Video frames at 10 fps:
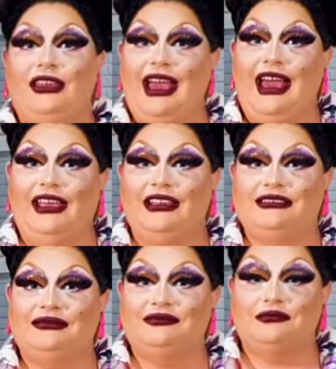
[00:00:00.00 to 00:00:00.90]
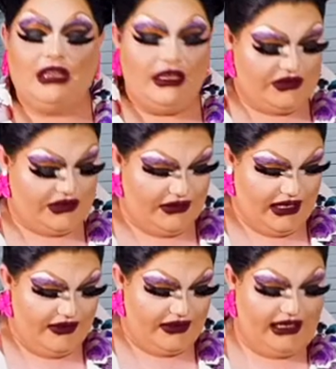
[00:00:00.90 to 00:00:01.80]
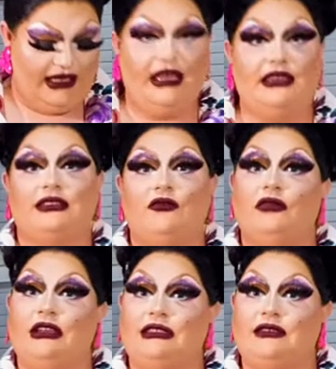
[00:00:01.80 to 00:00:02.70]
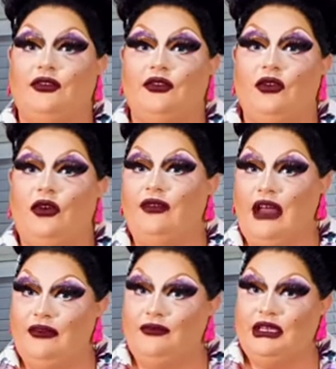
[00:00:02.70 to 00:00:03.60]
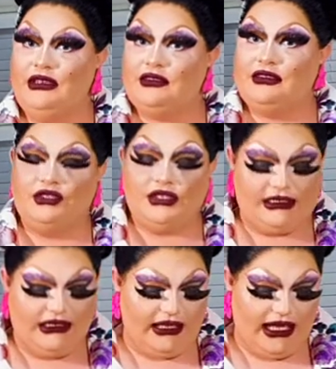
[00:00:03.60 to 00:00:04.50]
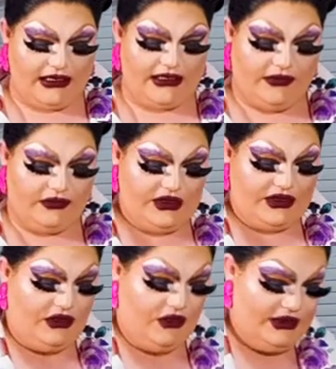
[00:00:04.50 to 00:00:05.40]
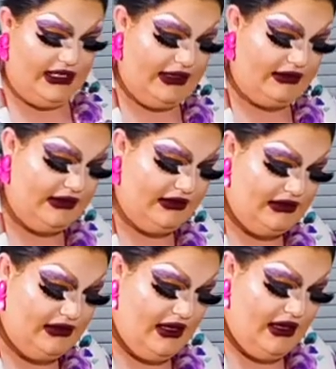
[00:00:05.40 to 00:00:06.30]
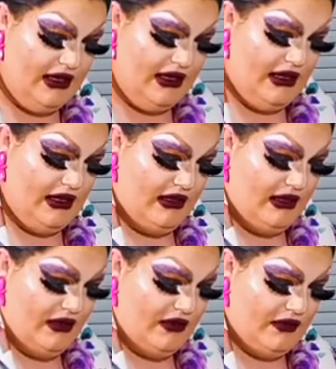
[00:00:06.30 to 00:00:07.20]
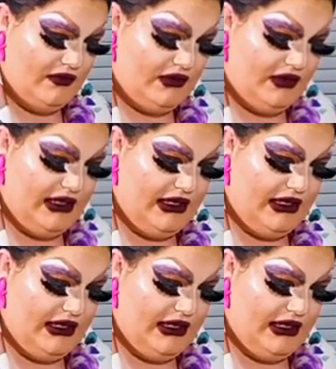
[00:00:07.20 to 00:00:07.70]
Okay. So now that that has rest for 5 minutes and just allowed itself just to cool down a little, got